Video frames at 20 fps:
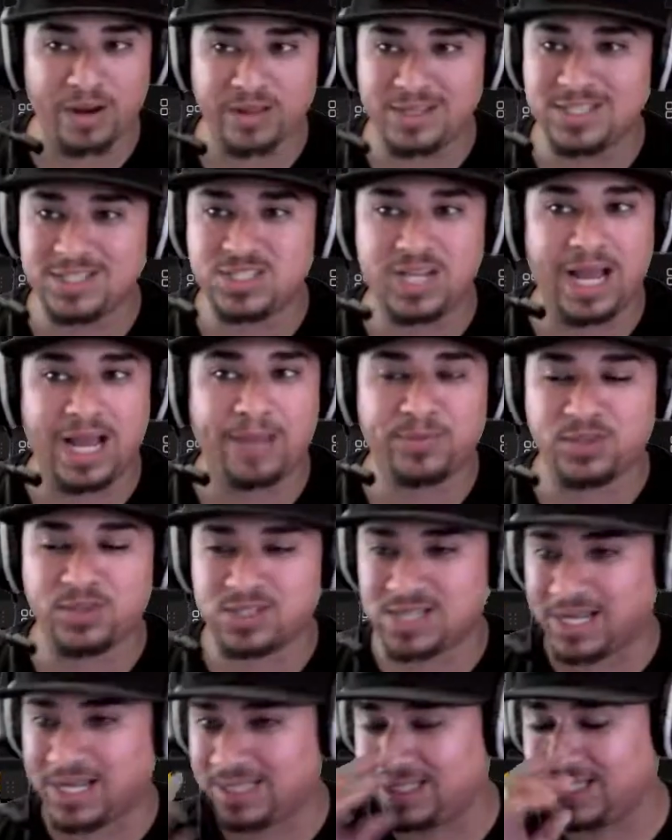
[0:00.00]
chapters
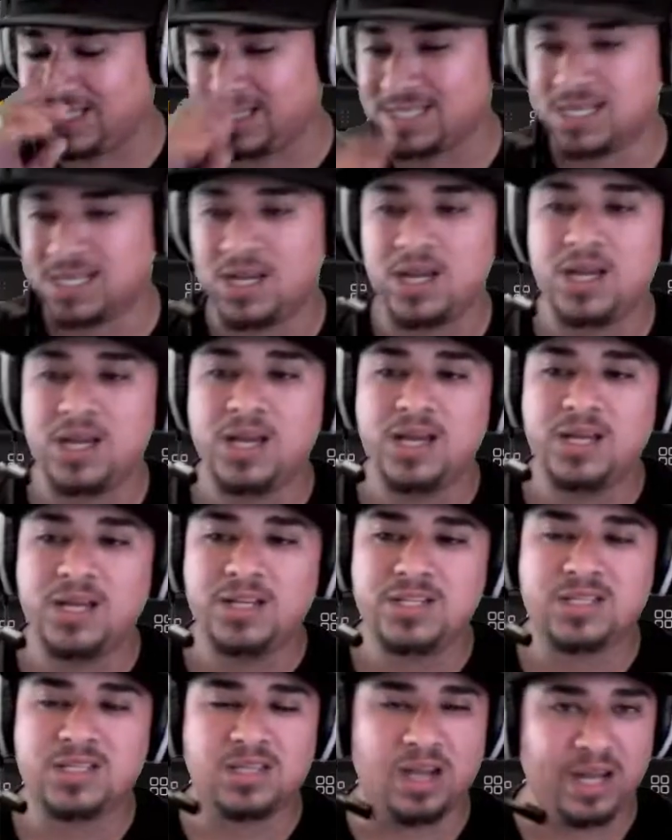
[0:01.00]
like this,
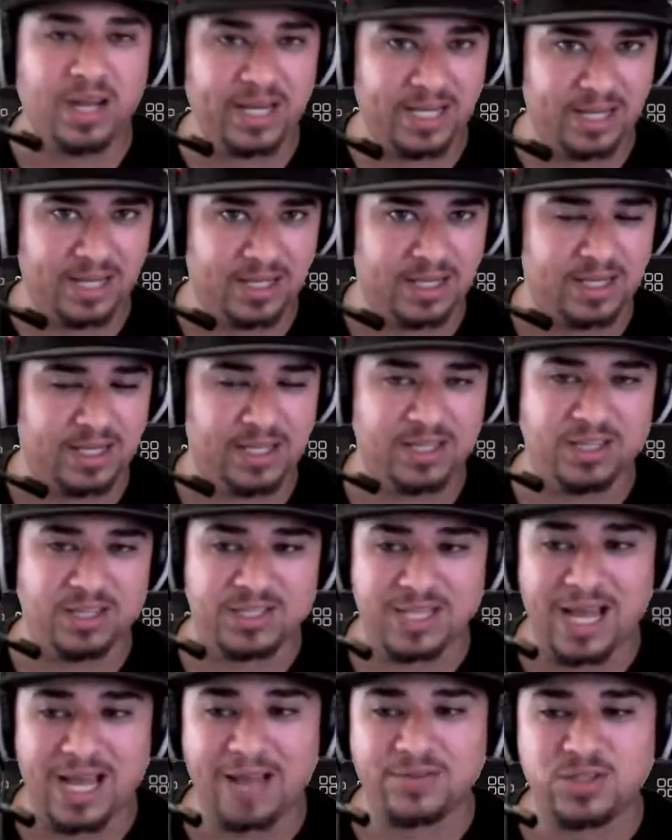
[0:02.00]
study it. It doesn't
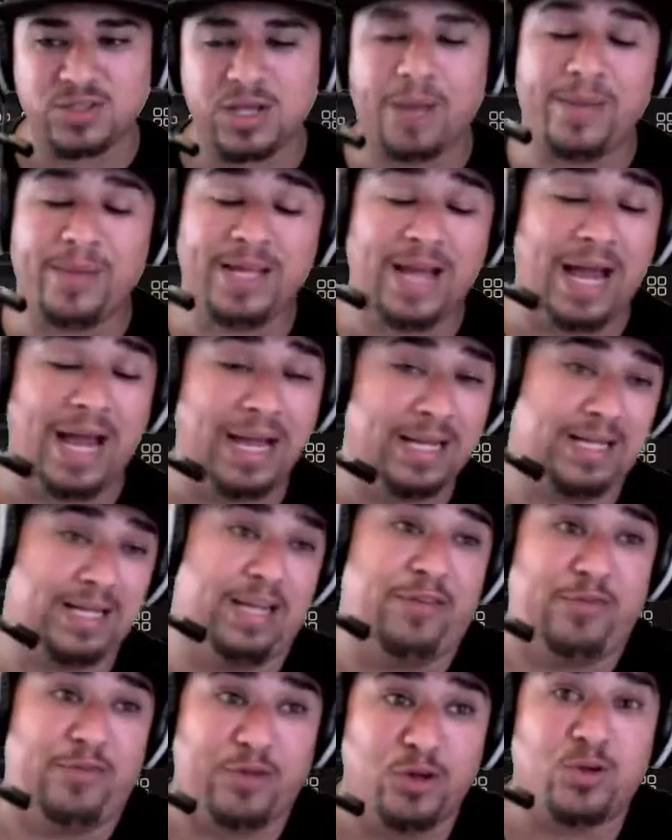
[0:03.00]
have to, I mean,
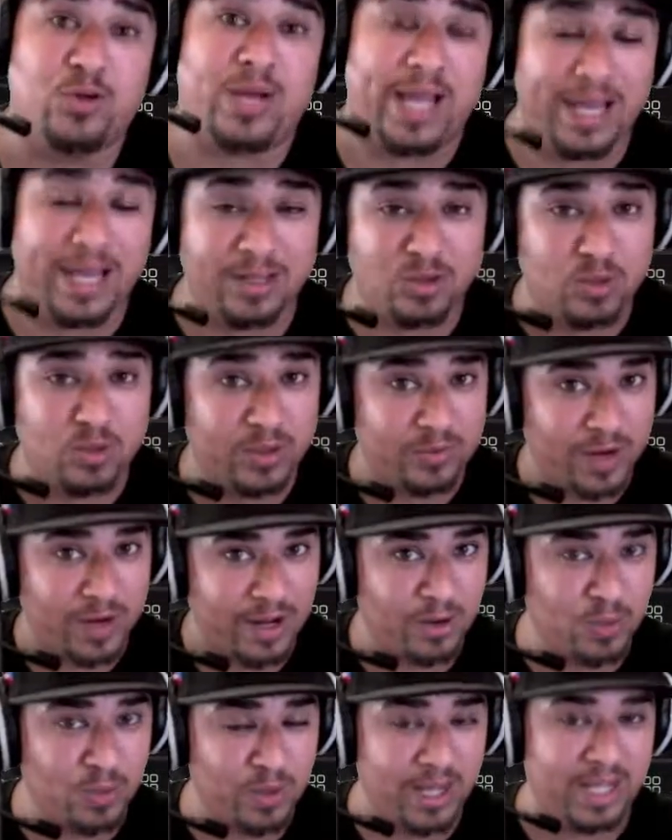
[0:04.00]
if you can do it right
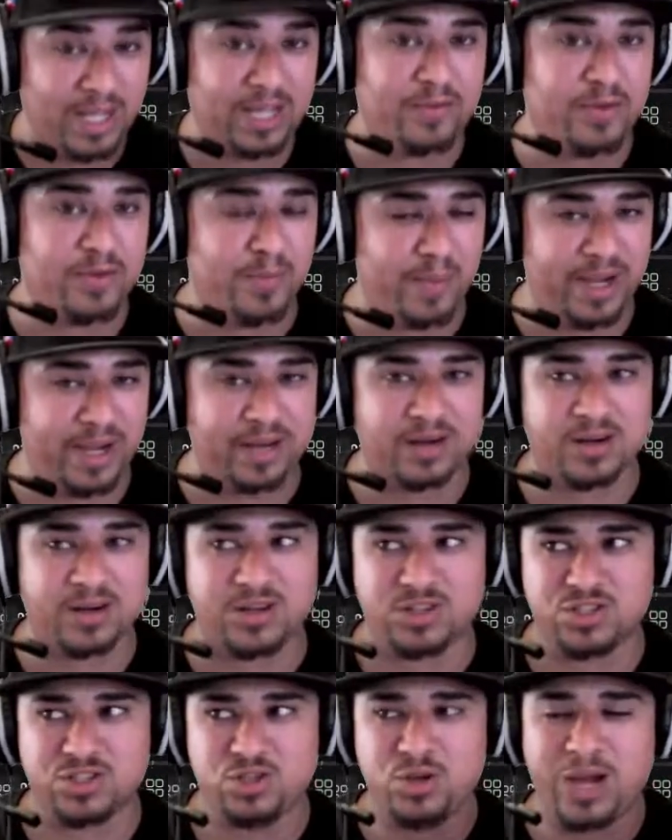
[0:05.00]
away, even better,
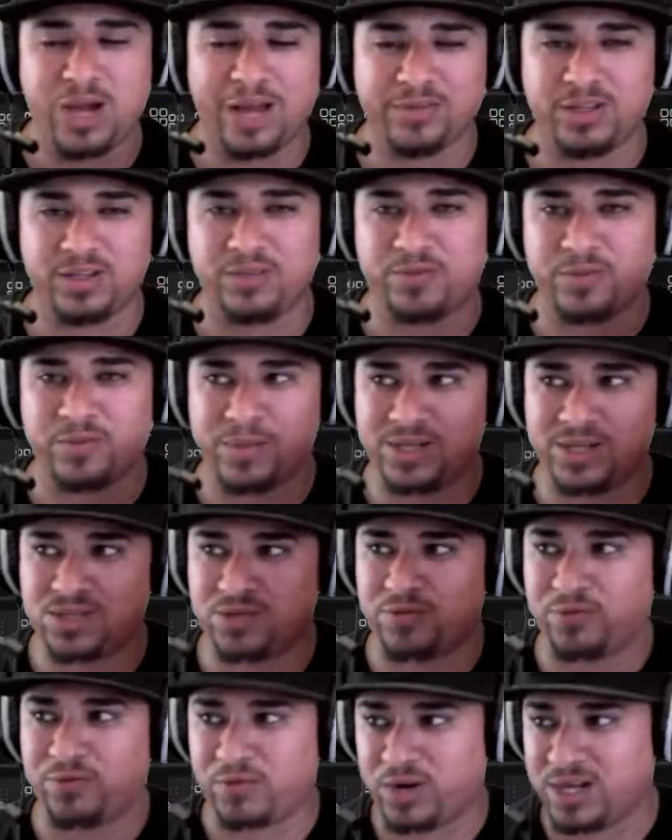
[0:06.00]
because you have the information
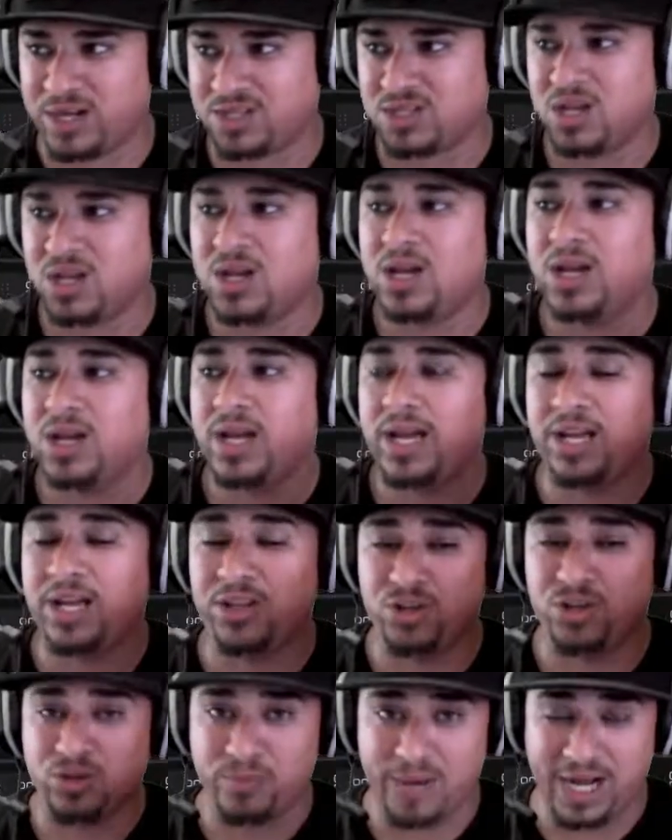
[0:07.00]
fresh in
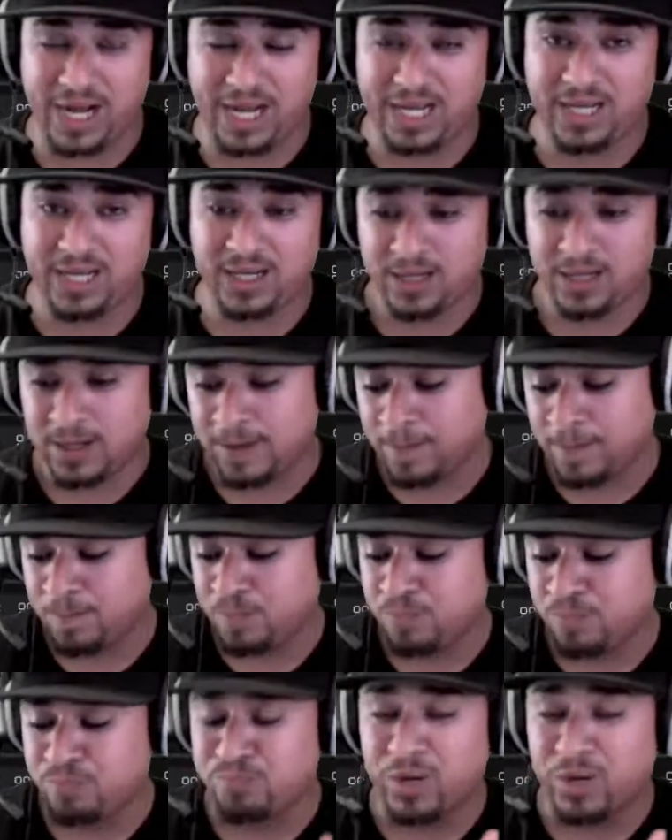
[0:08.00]
your mind.
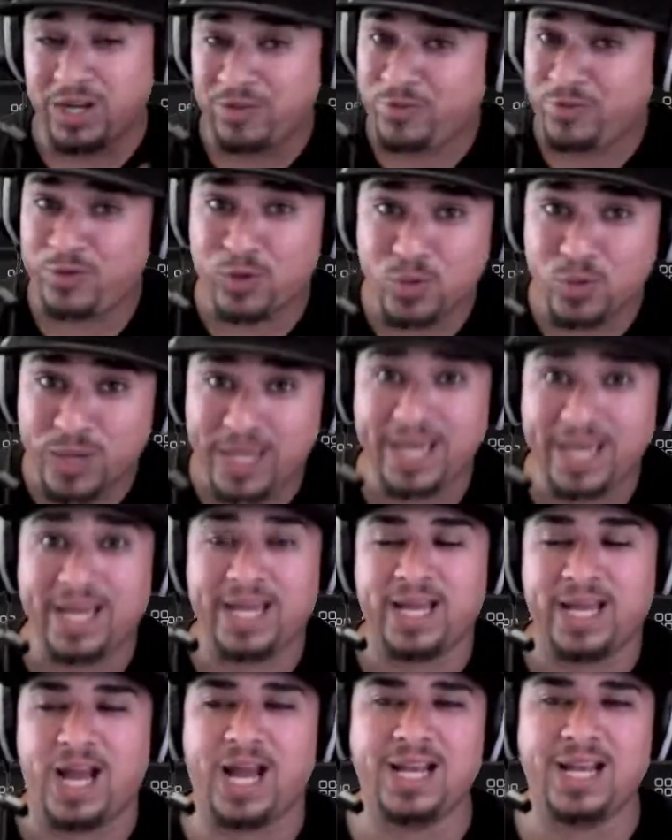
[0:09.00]
But if you
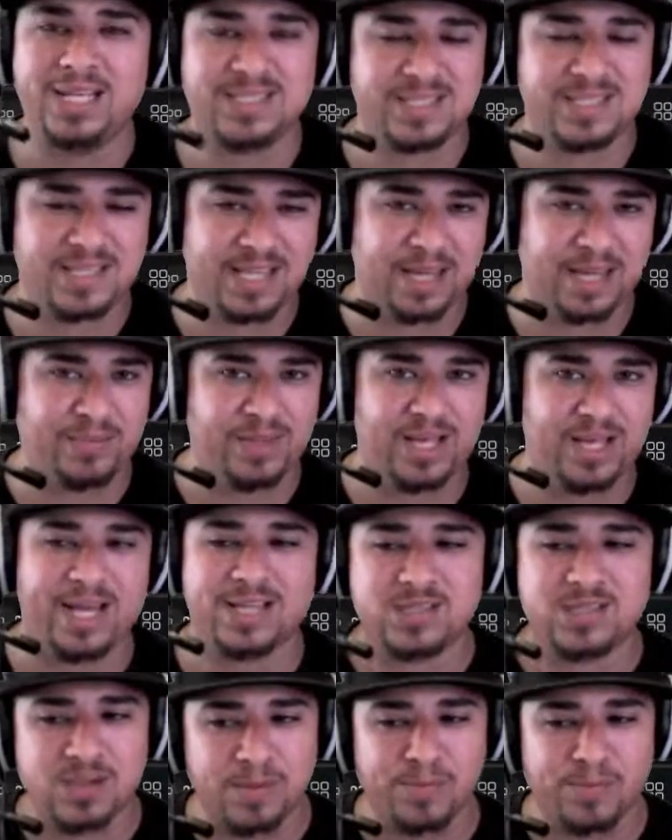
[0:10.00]
can't, at least the same day, at
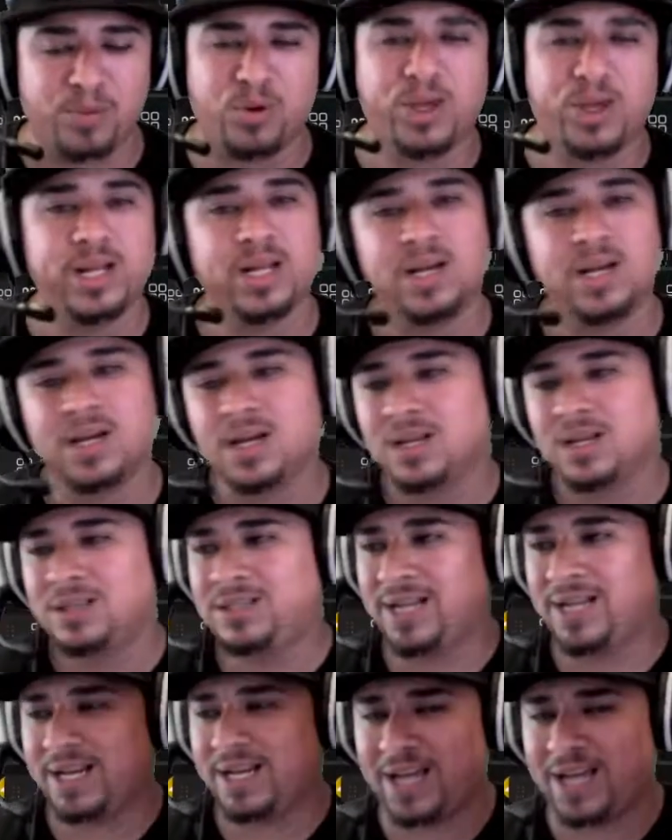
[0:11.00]
some point,
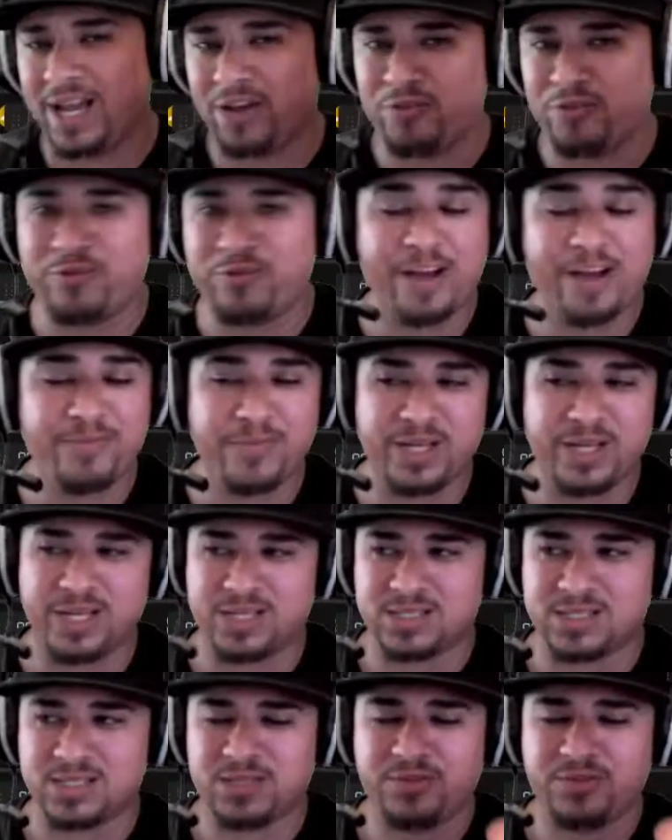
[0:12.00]
dedicate 5
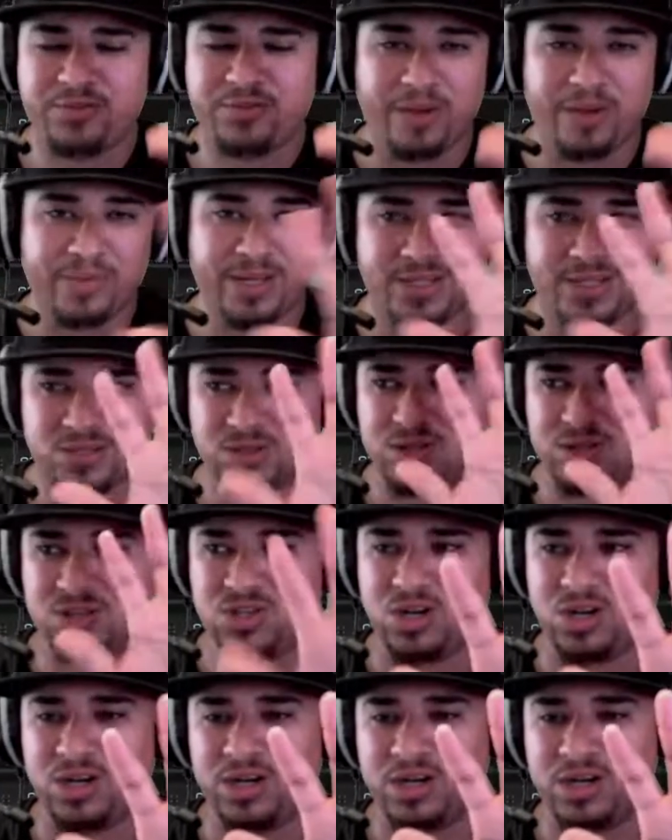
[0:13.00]
minutes to the
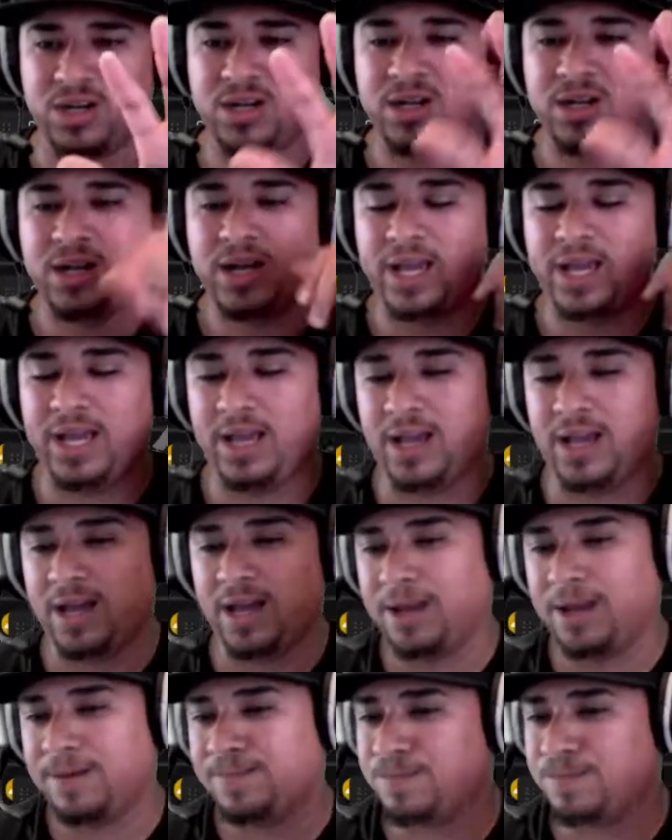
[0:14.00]
chart and